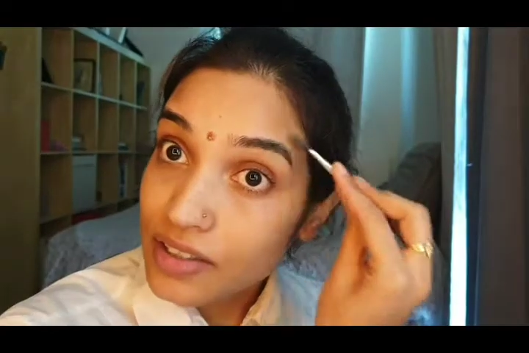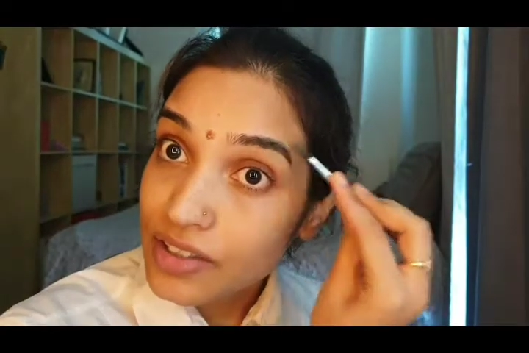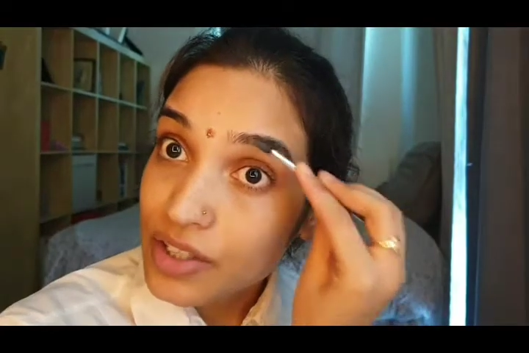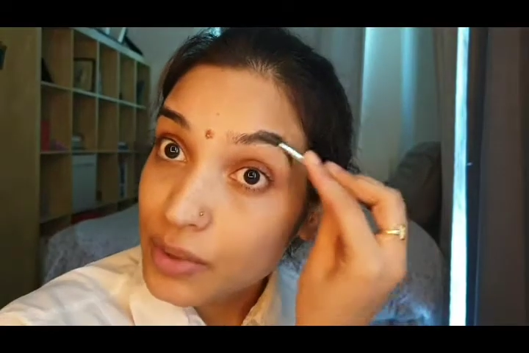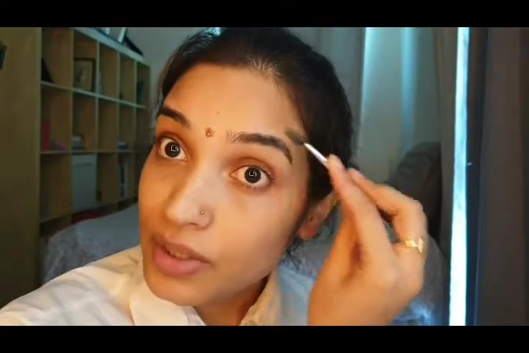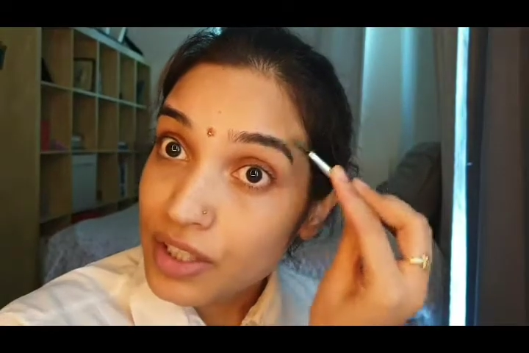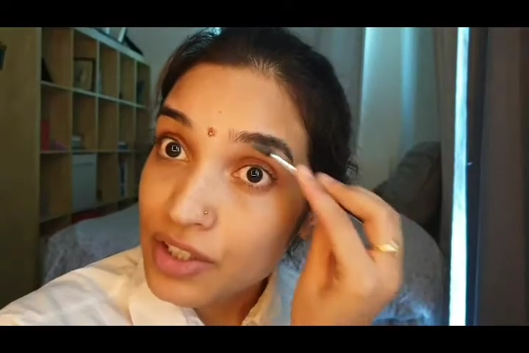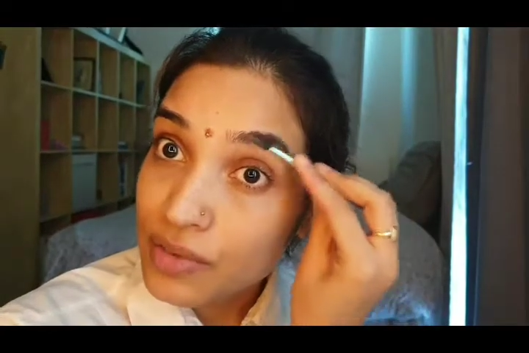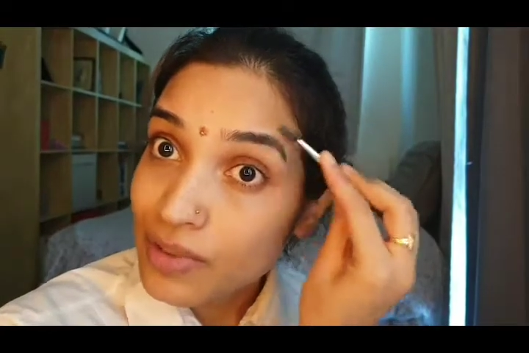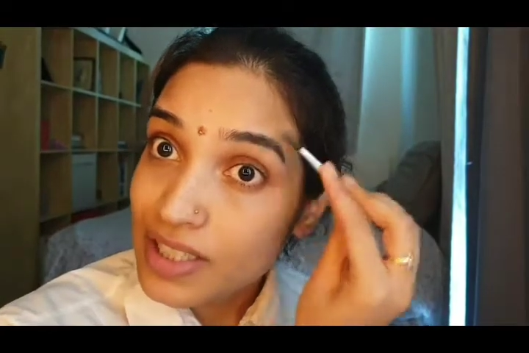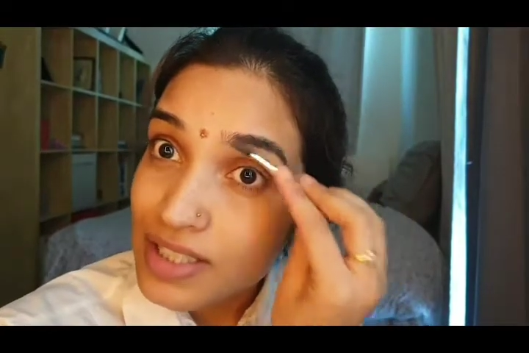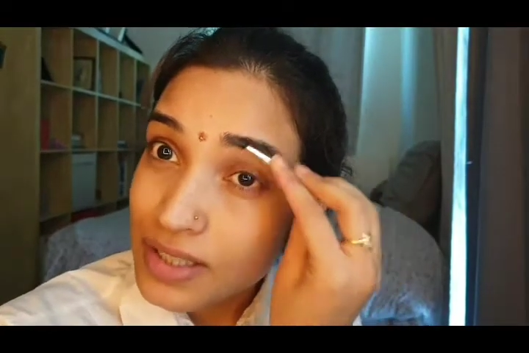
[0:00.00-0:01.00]
You don't need to
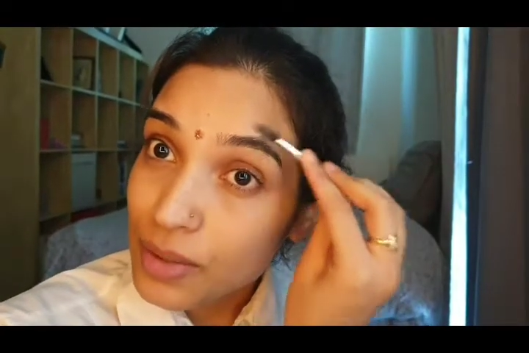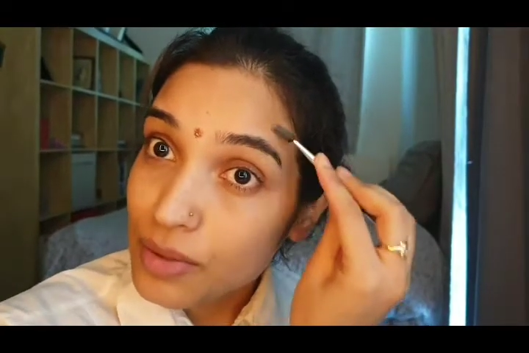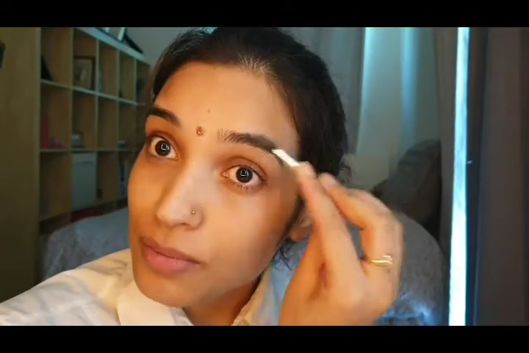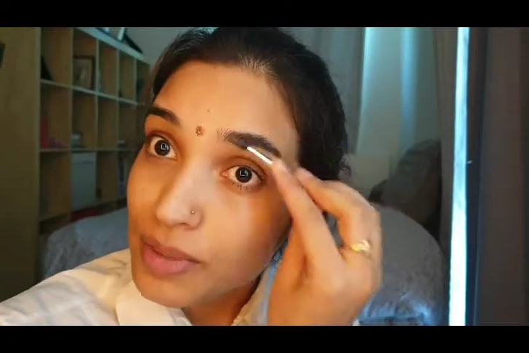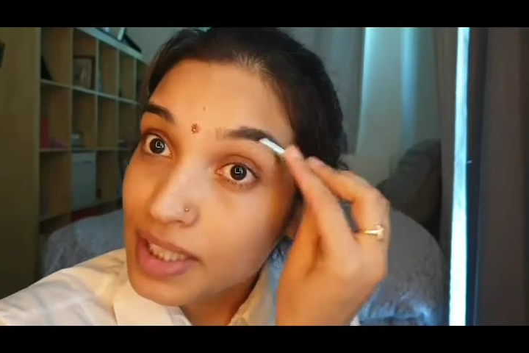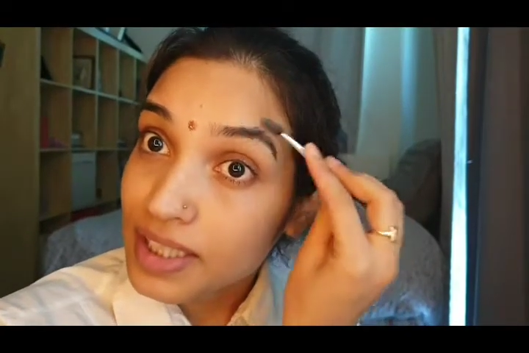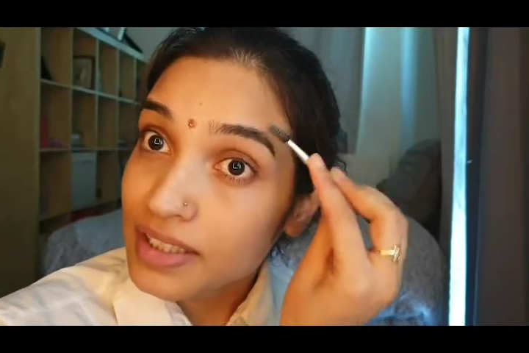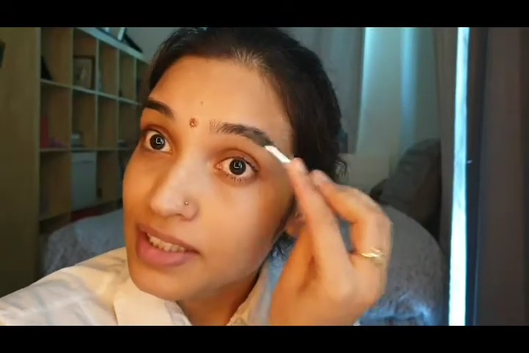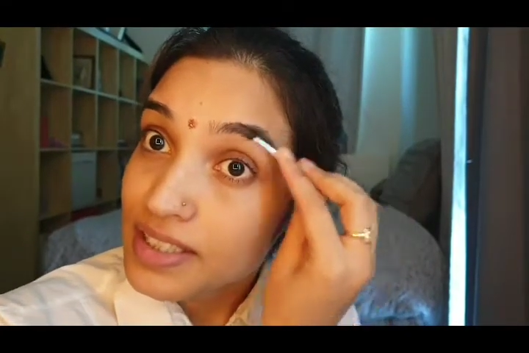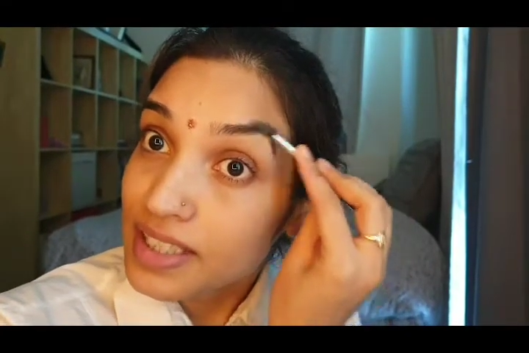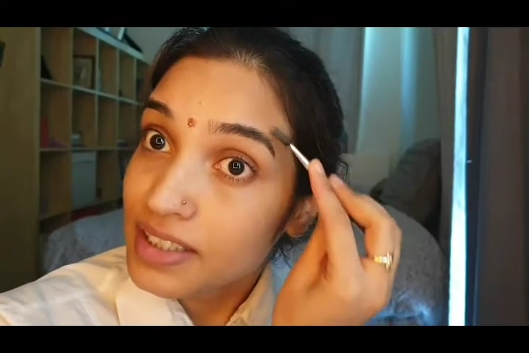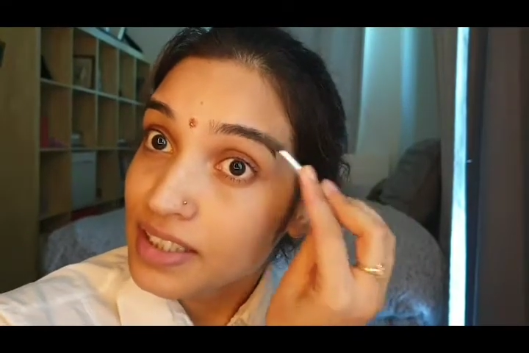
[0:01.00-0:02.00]
invest a lot of money in
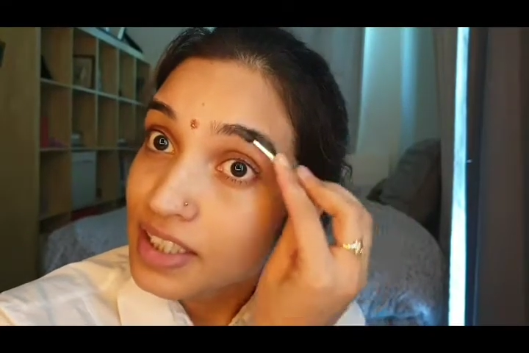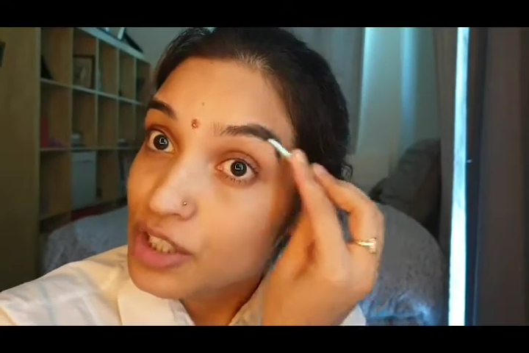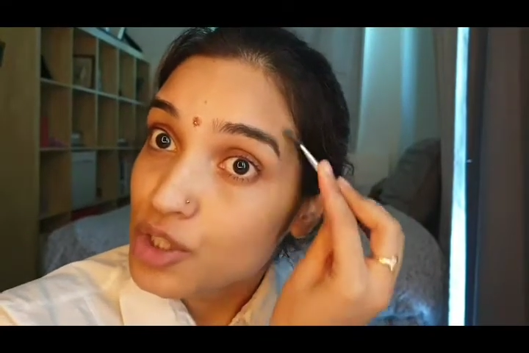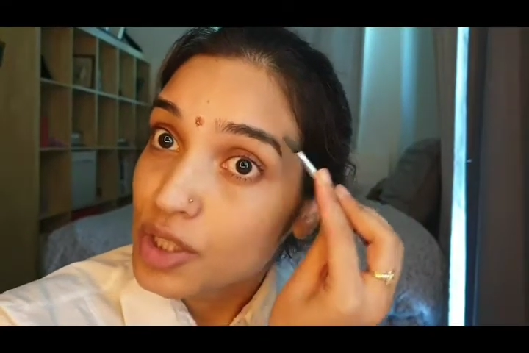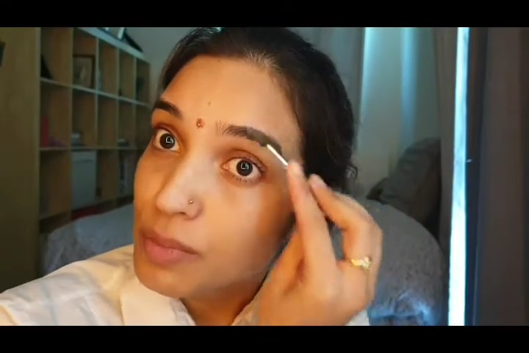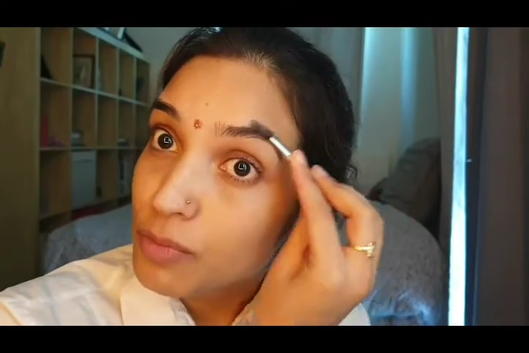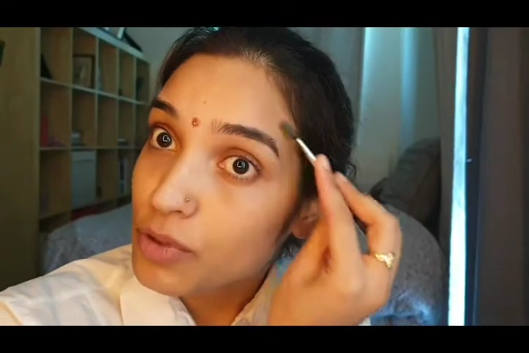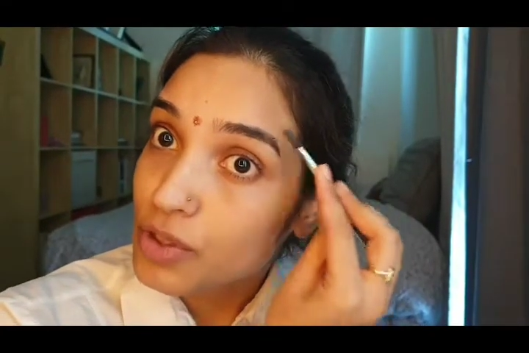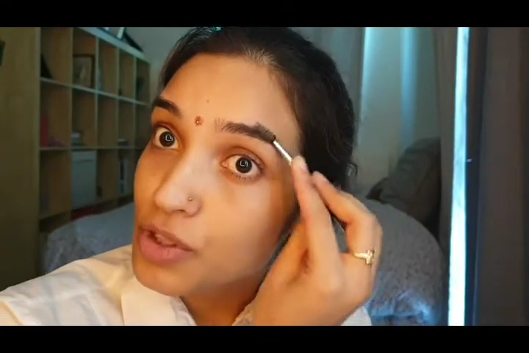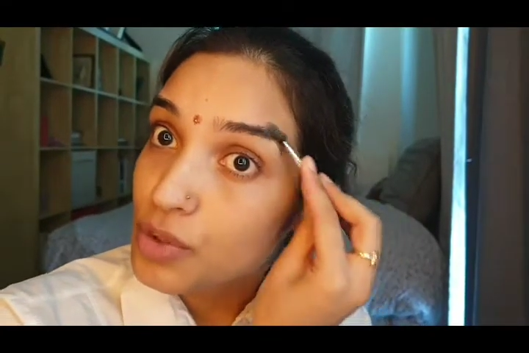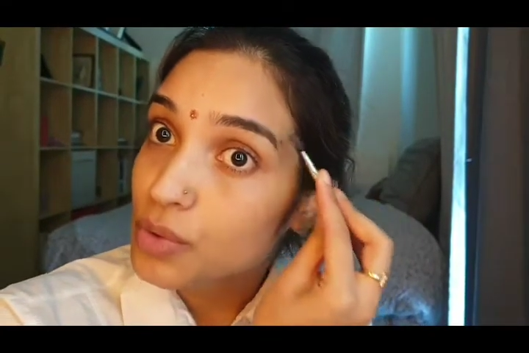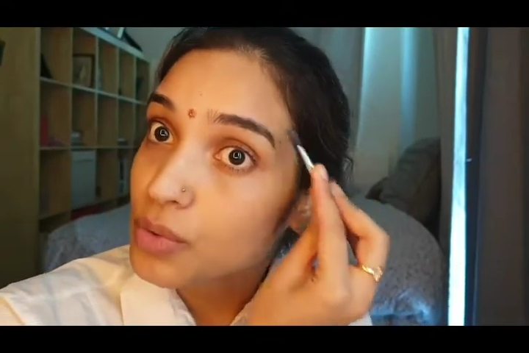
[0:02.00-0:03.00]
this, anything cheap
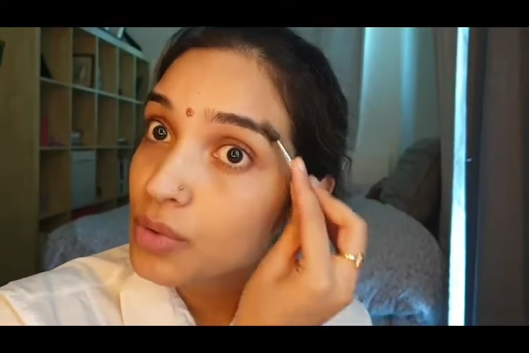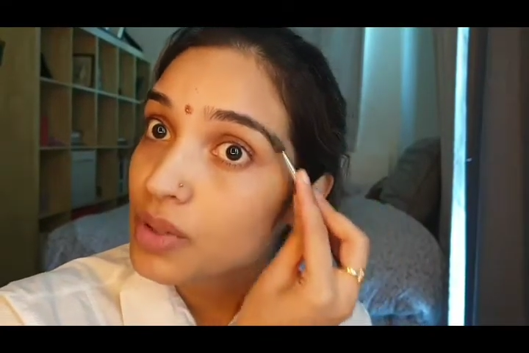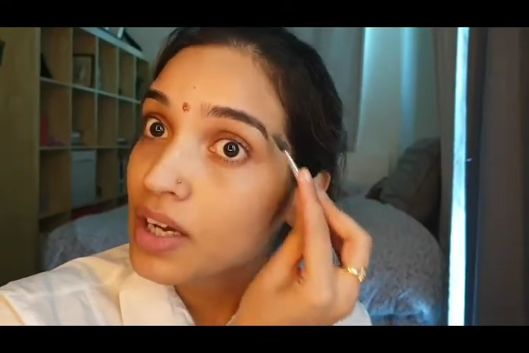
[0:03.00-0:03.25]
would do.